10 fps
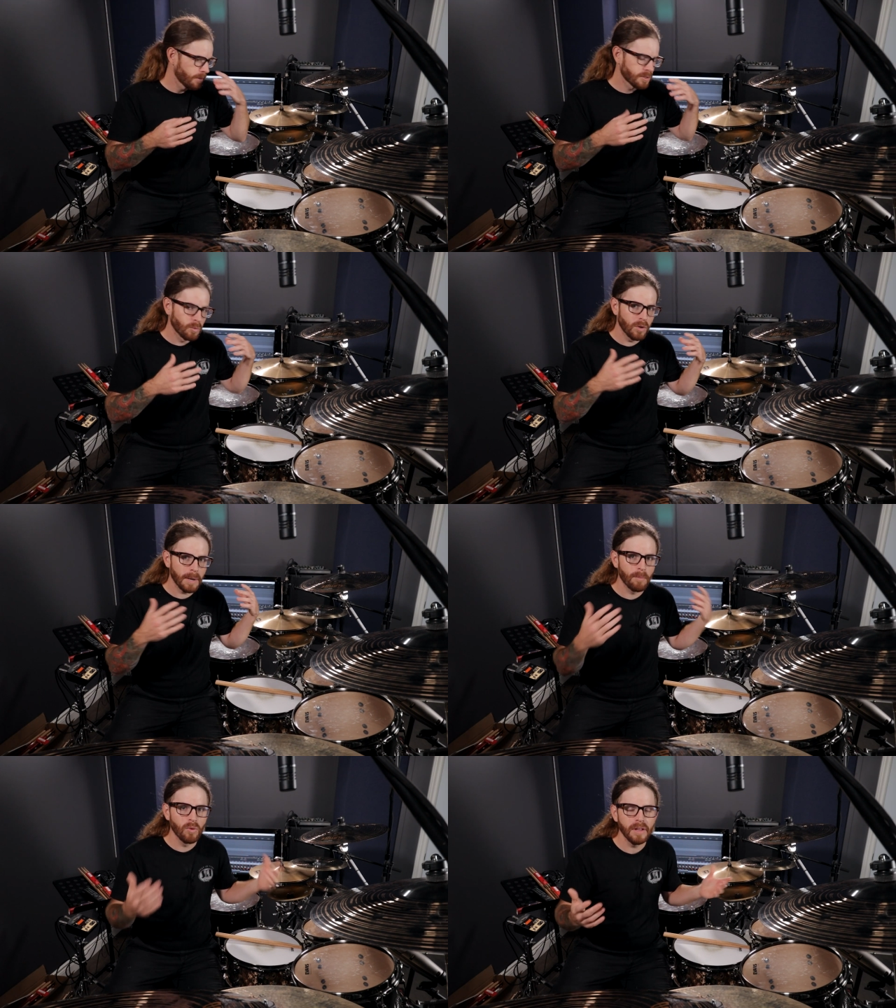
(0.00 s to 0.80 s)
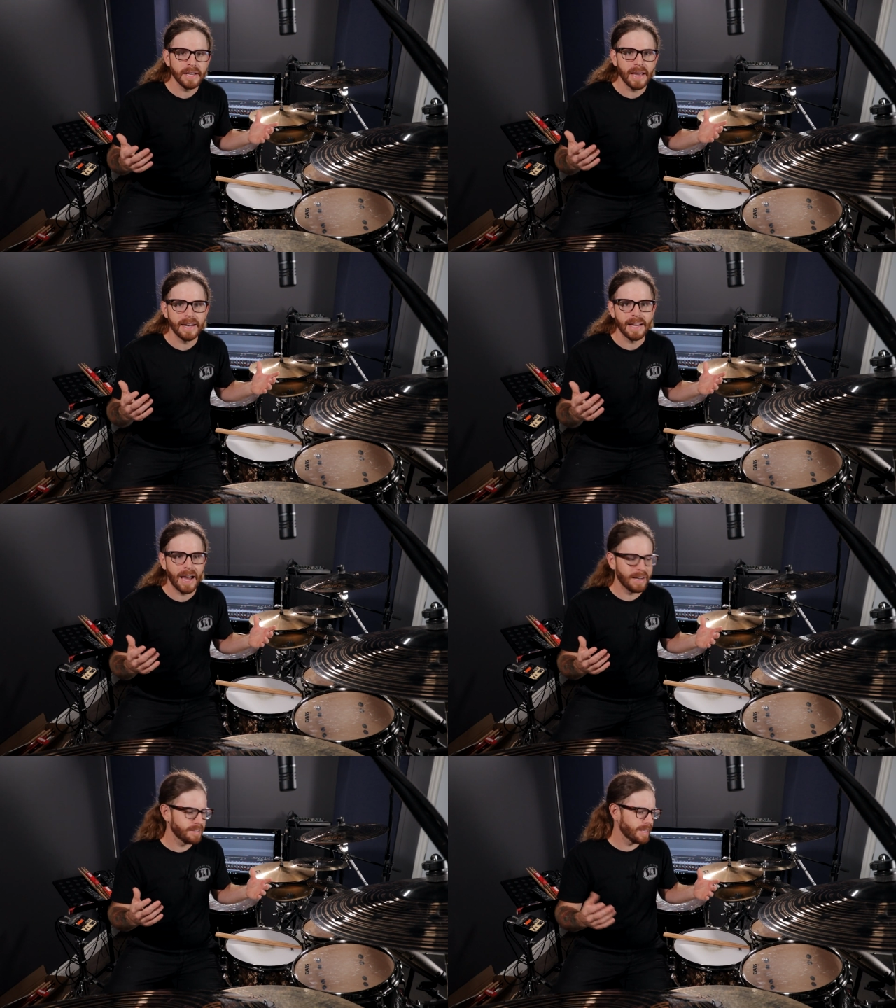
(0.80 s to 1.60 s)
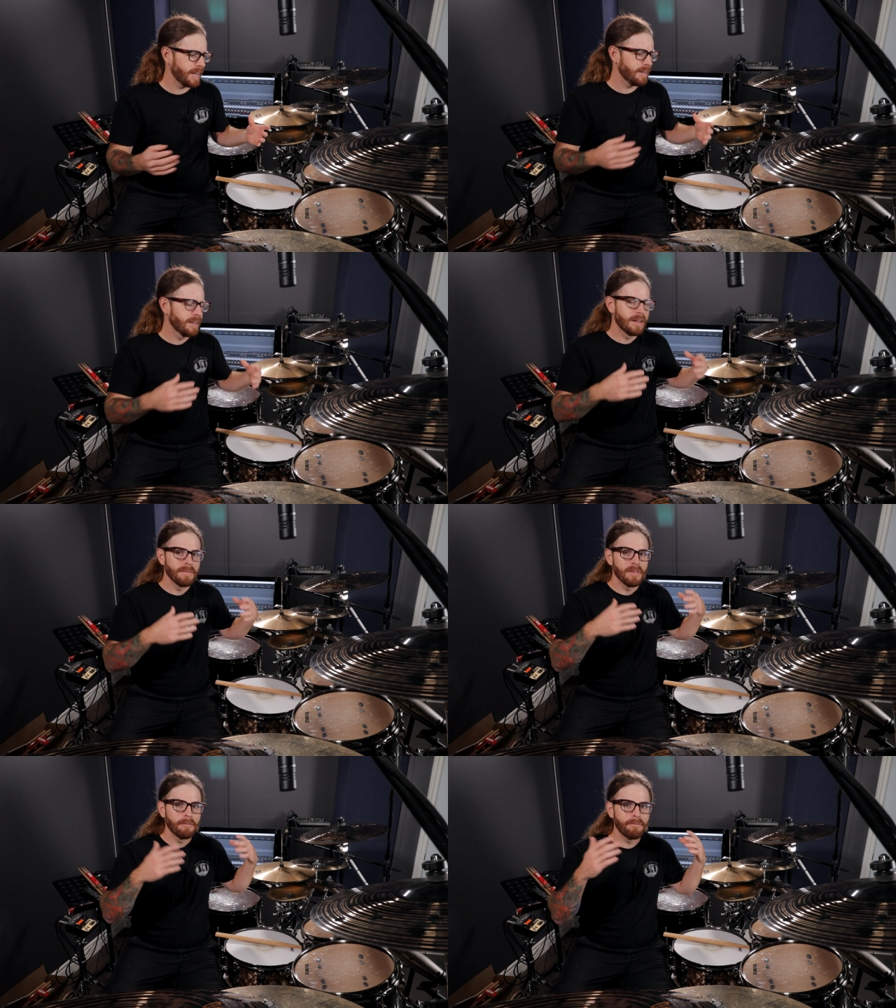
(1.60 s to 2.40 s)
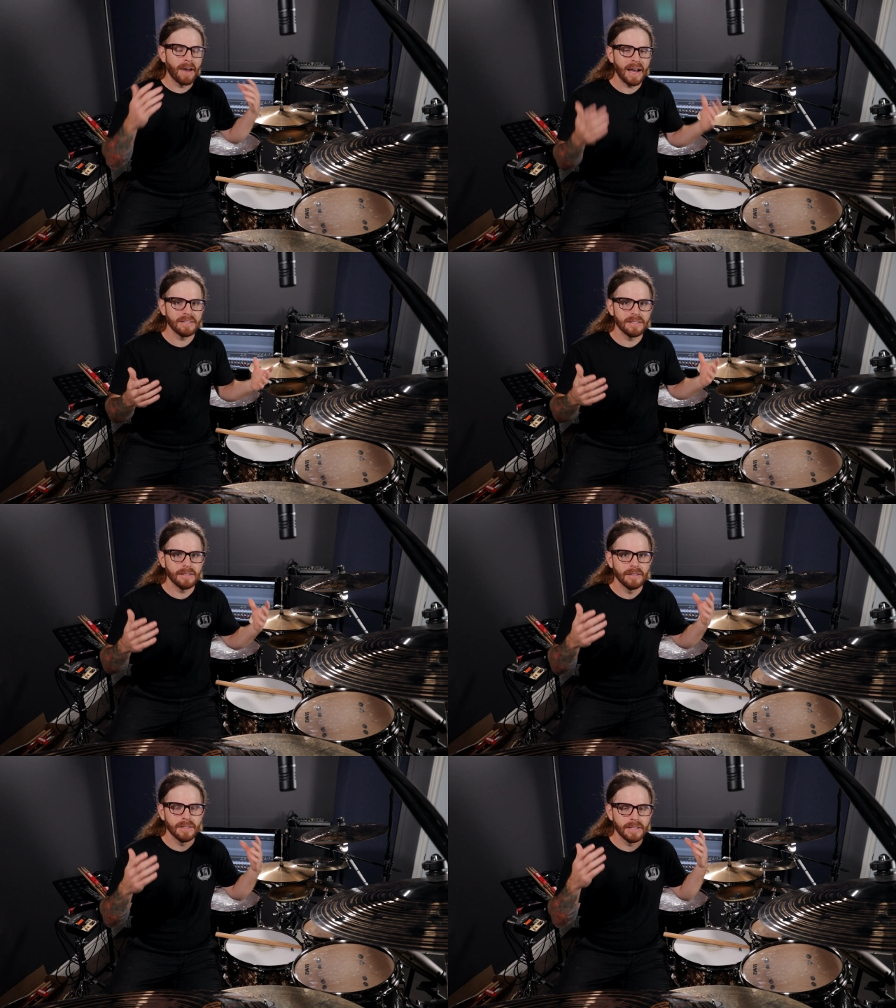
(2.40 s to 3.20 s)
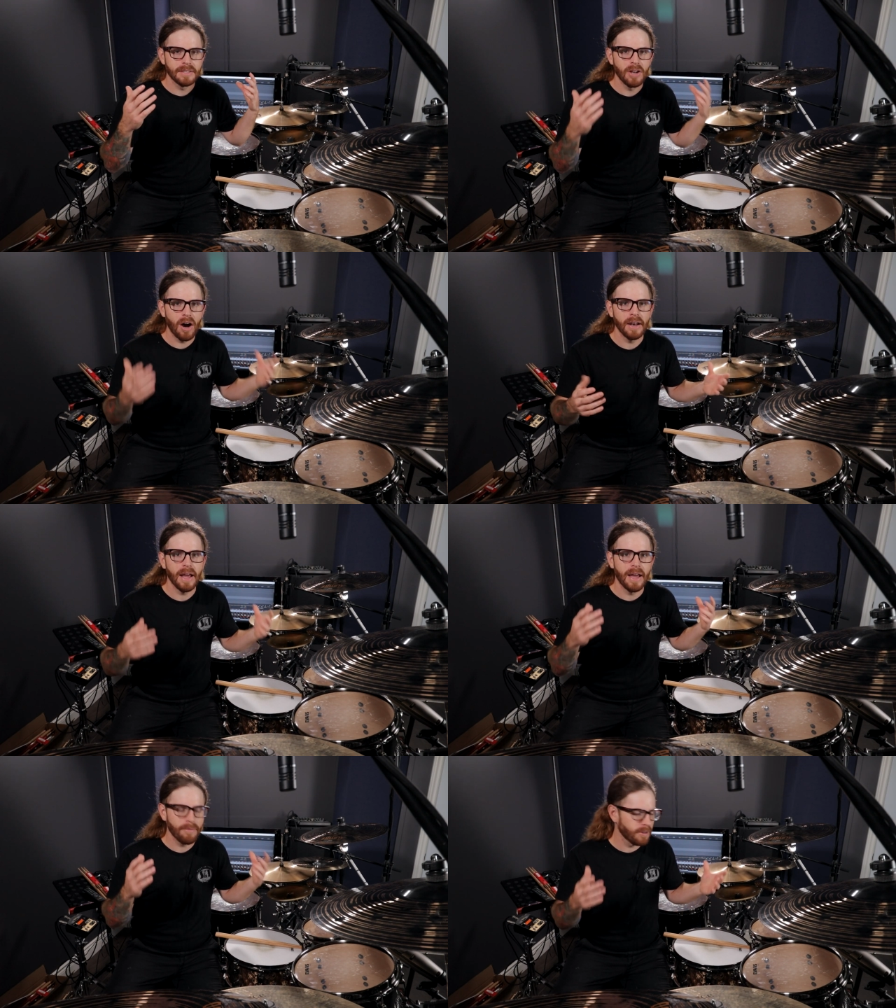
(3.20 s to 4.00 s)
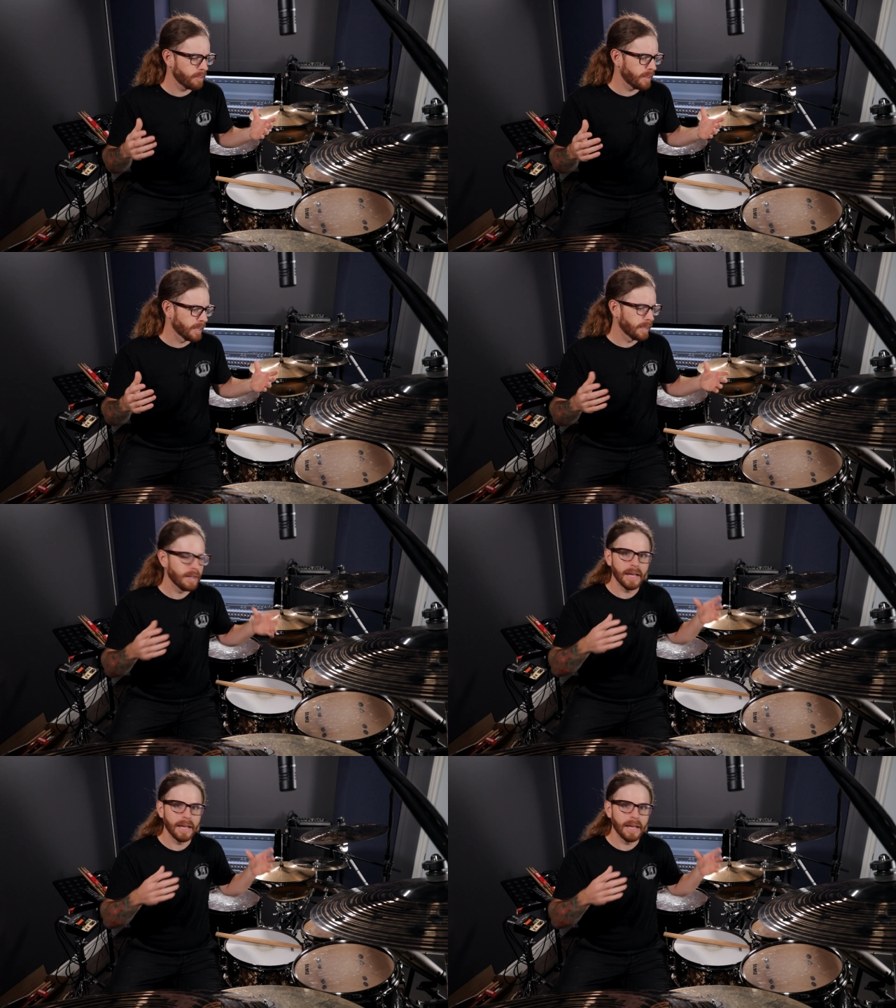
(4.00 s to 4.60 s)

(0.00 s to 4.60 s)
So what I'm really getting at is that fast is not everything,